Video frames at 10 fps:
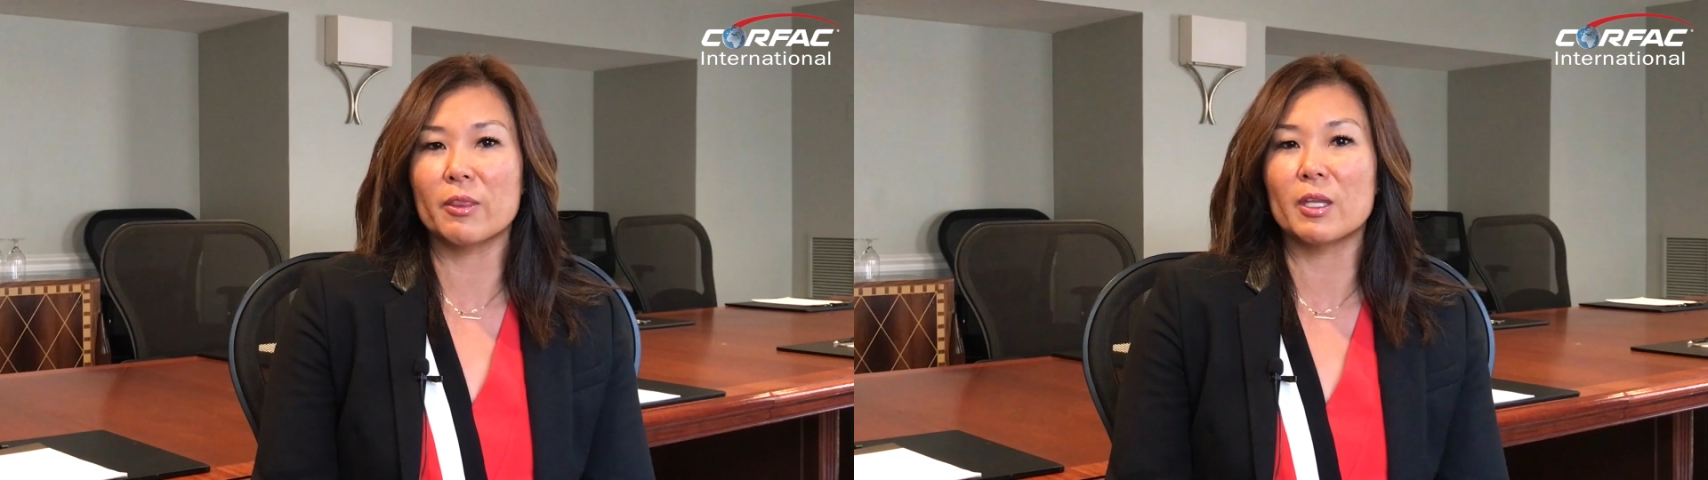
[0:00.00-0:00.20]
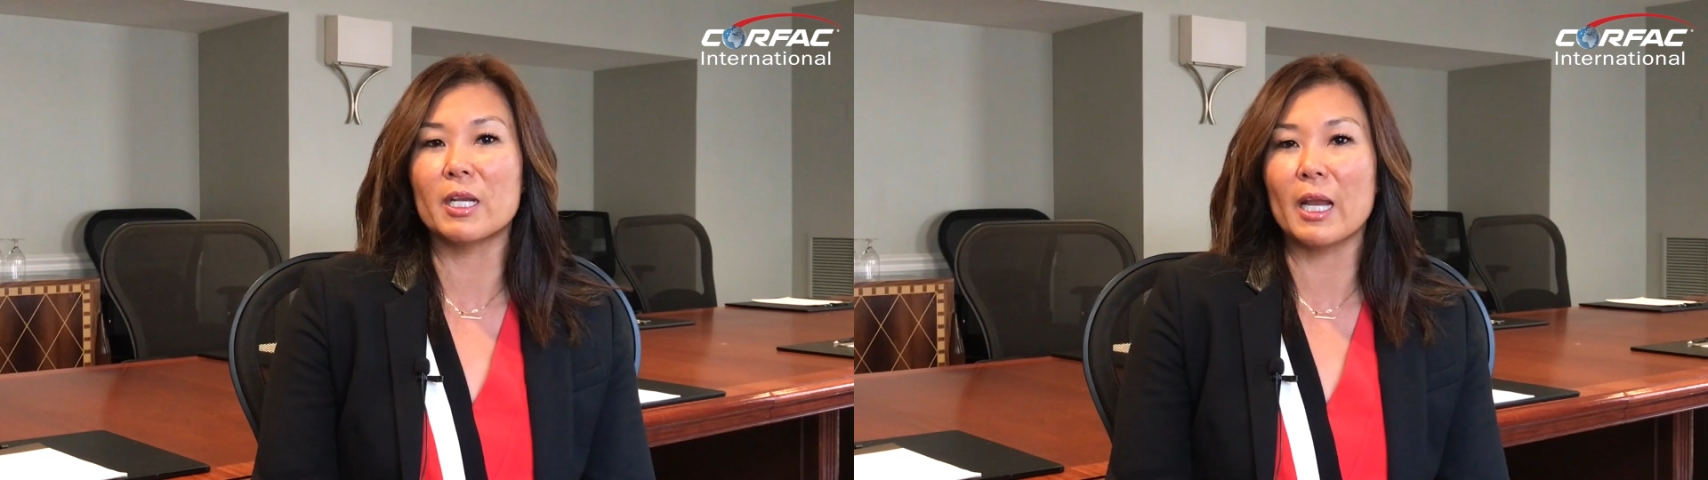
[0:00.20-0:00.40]

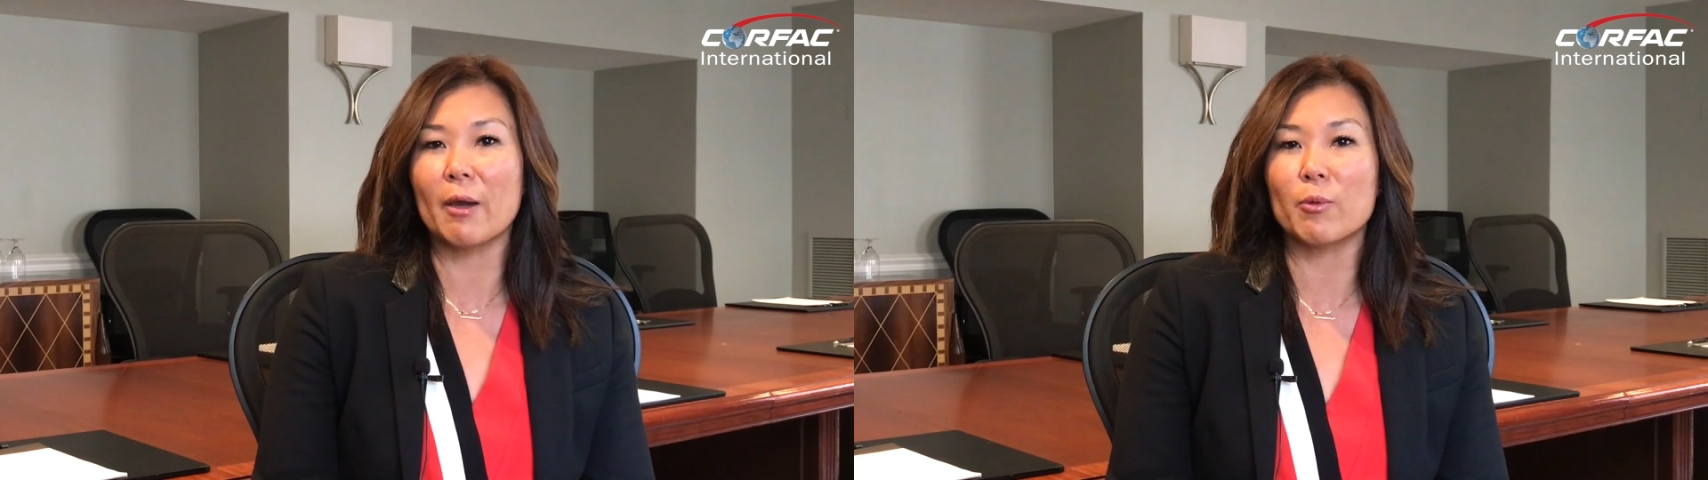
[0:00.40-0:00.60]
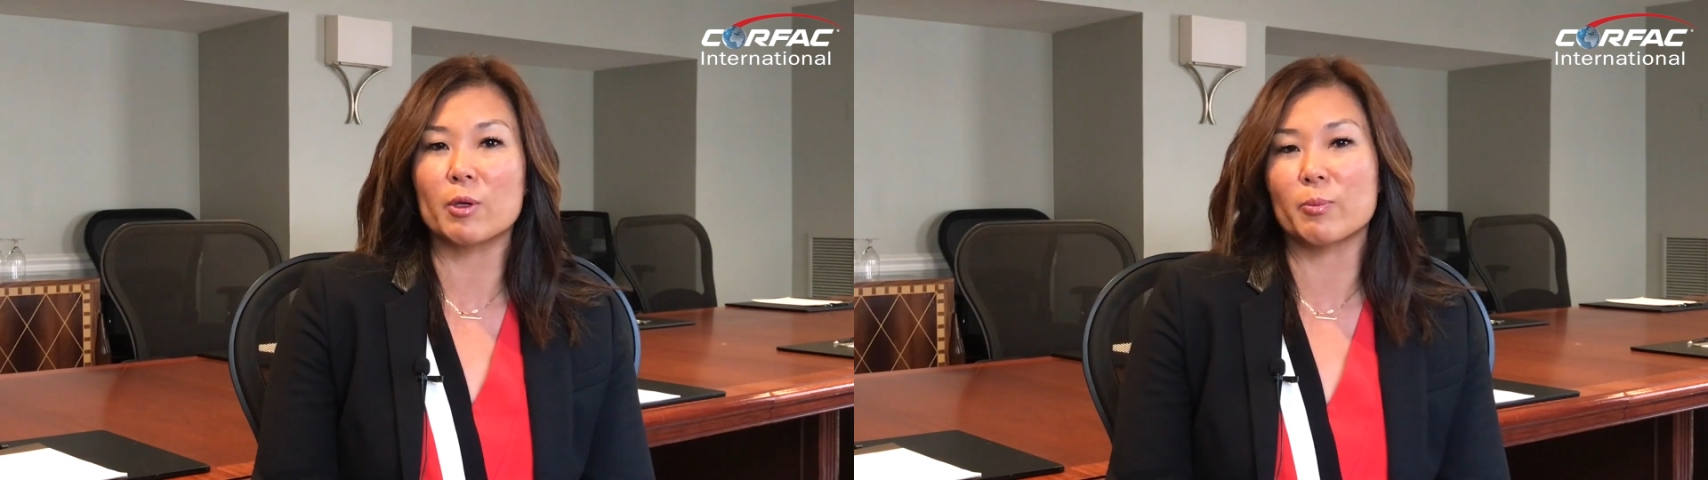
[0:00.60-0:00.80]
The
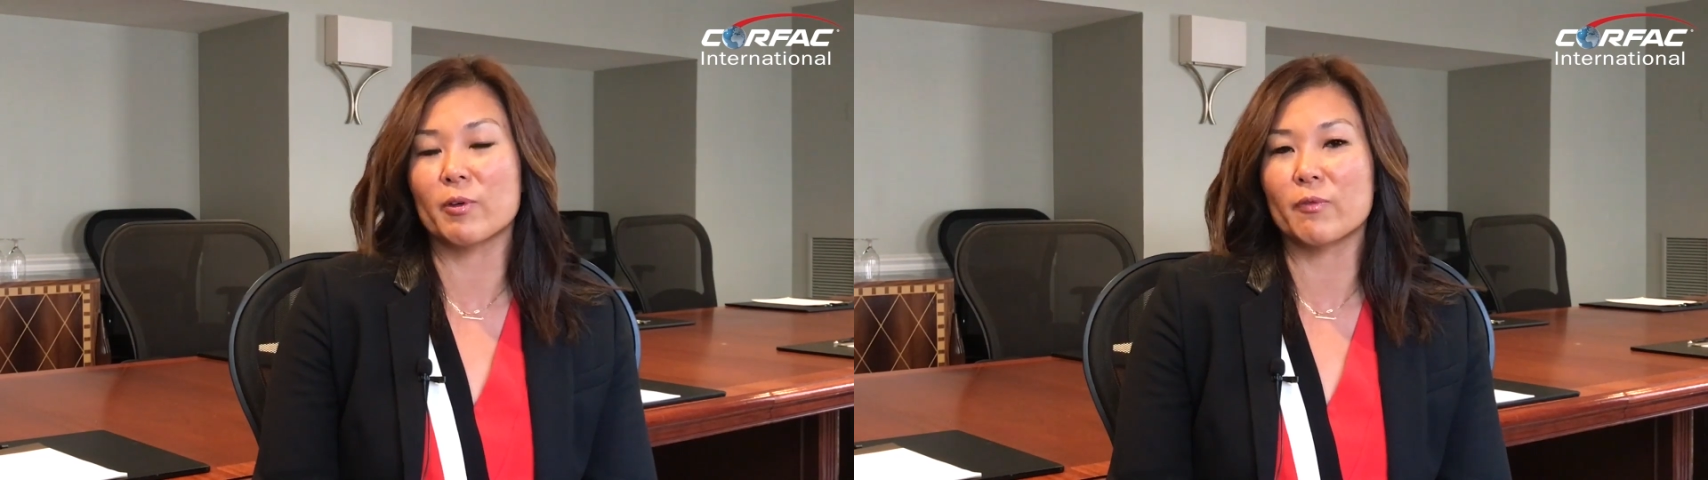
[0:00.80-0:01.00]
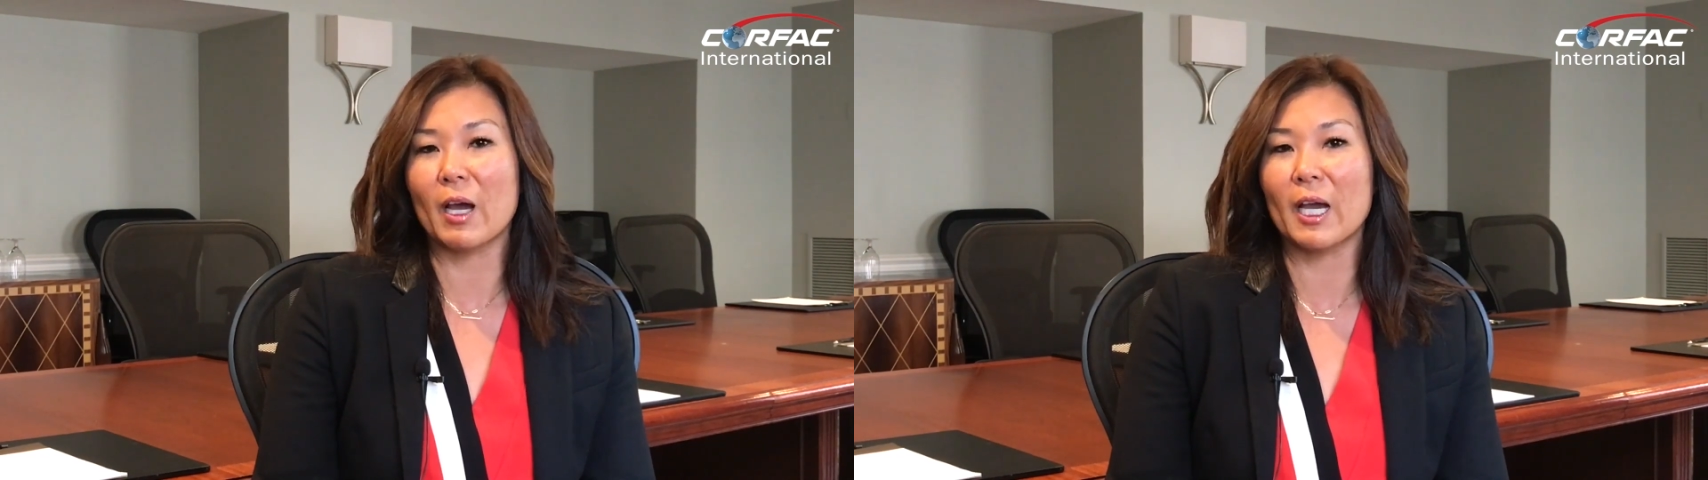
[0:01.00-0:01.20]
network
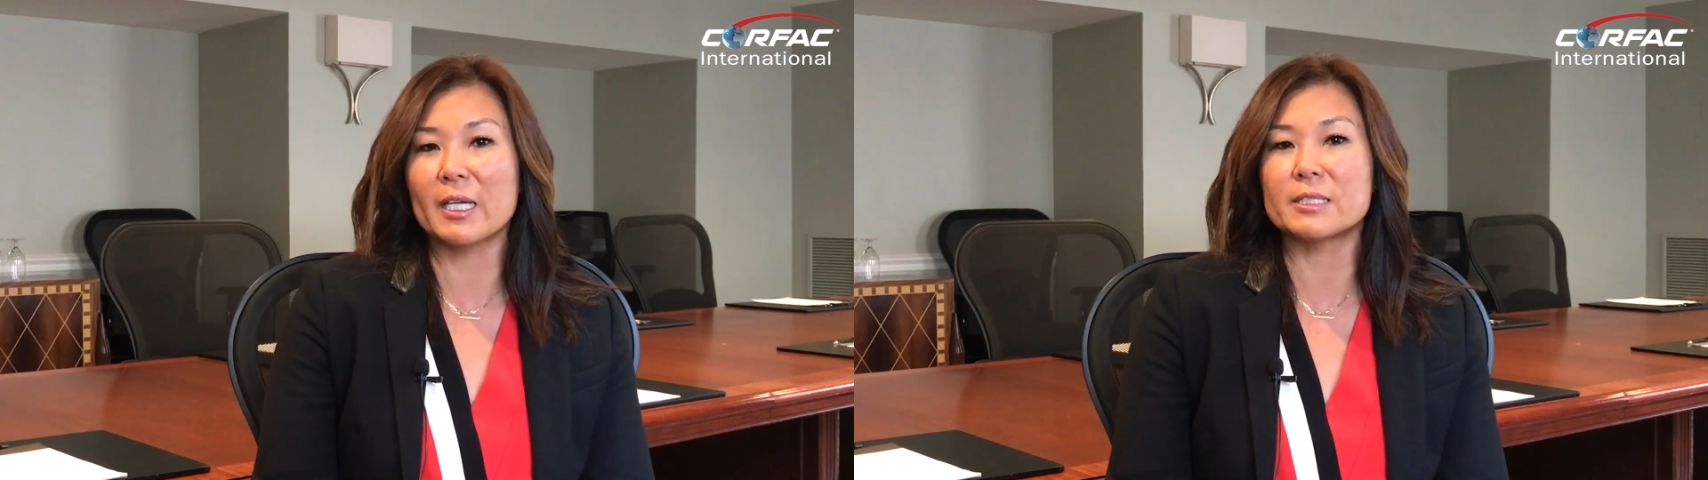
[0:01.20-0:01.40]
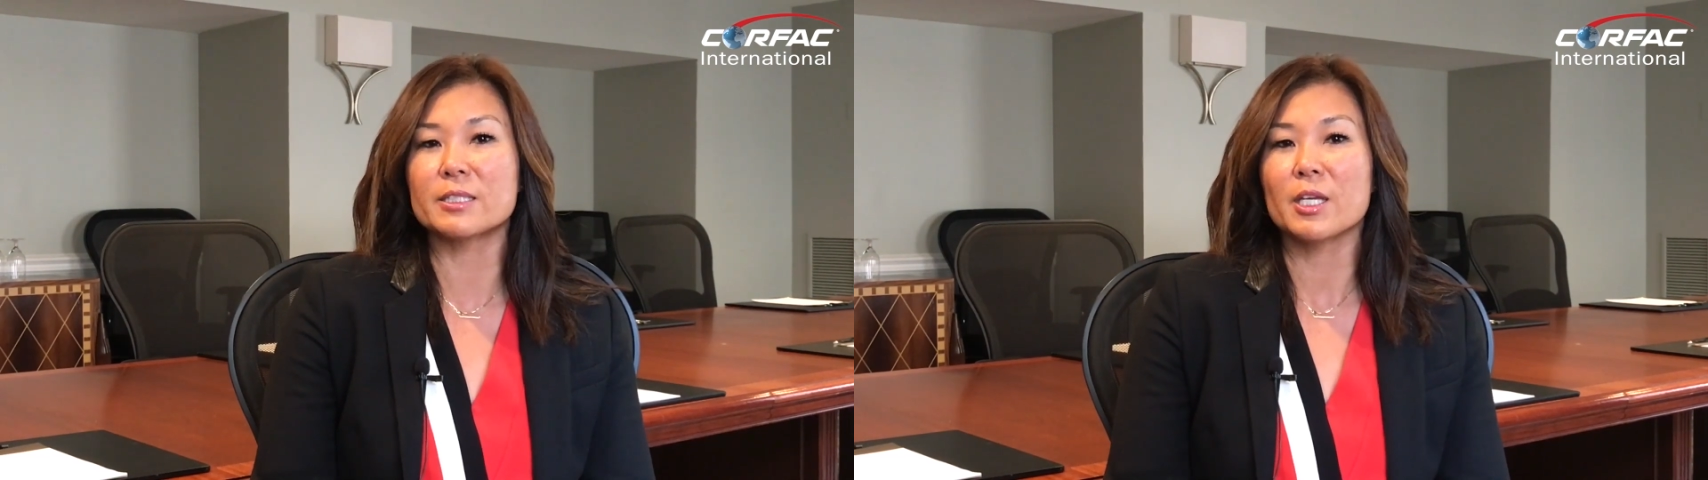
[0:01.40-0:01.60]

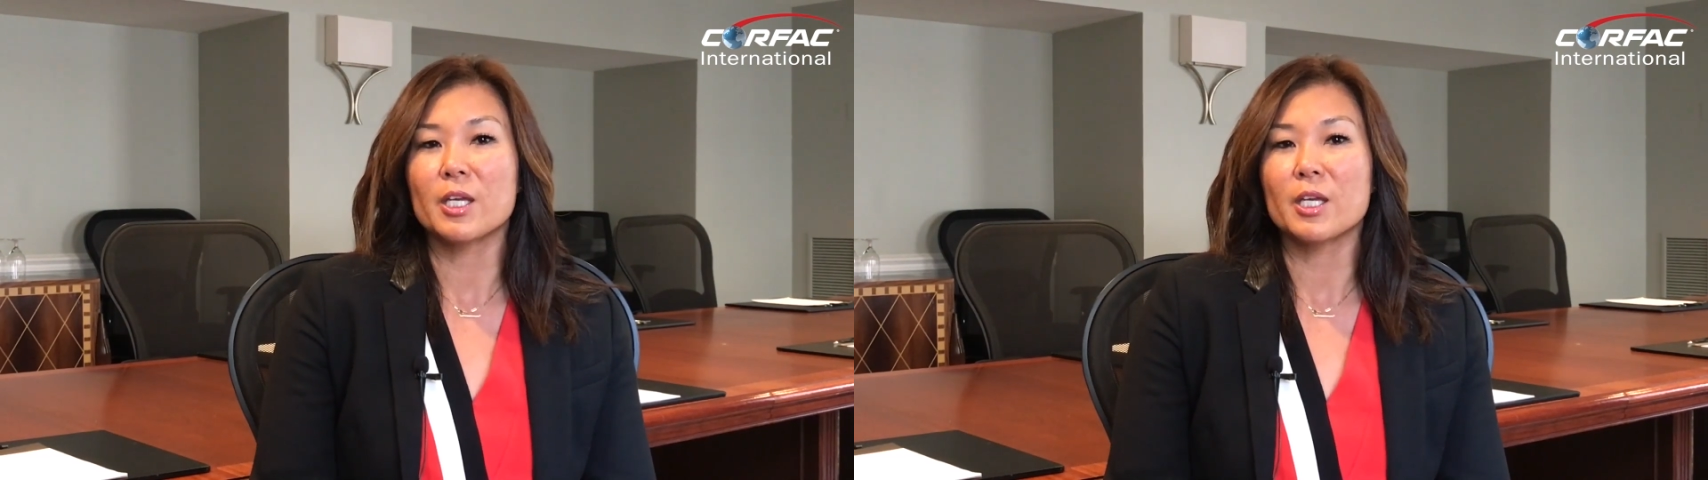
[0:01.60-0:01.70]
provides,